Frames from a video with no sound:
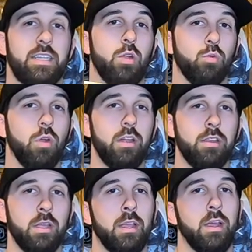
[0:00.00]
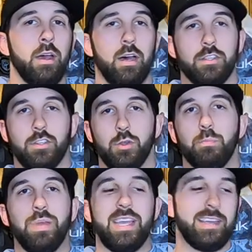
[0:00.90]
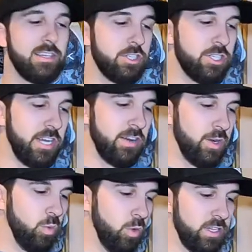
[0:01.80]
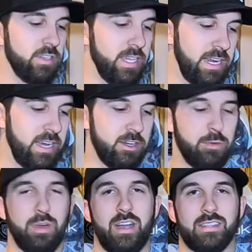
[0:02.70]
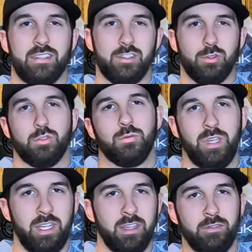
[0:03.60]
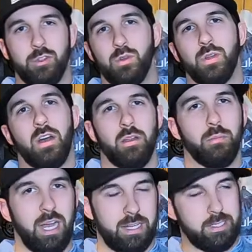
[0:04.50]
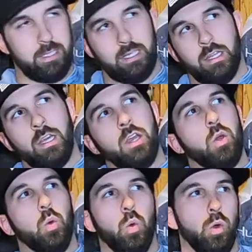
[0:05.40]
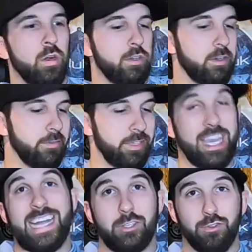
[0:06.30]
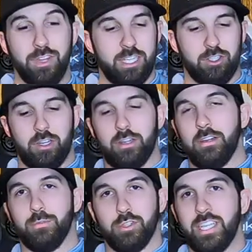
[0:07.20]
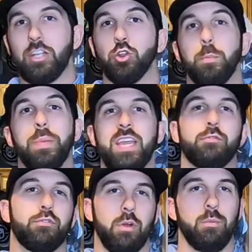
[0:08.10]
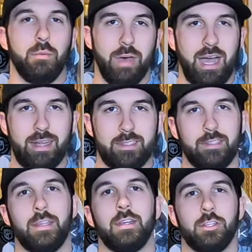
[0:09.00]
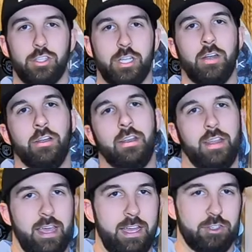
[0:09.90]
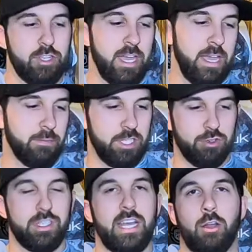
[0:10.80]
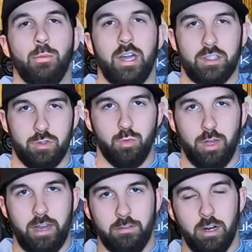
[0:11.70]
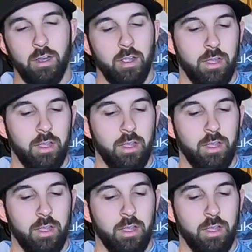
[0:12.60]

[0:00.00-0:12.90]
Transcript: they run. Uh, so they're big on sharing what you get out of your box on social media. If you do an unboxing, or you know, if you catch fish on a particular bait from the box, share it, hashtag mystery tackle box, whatever,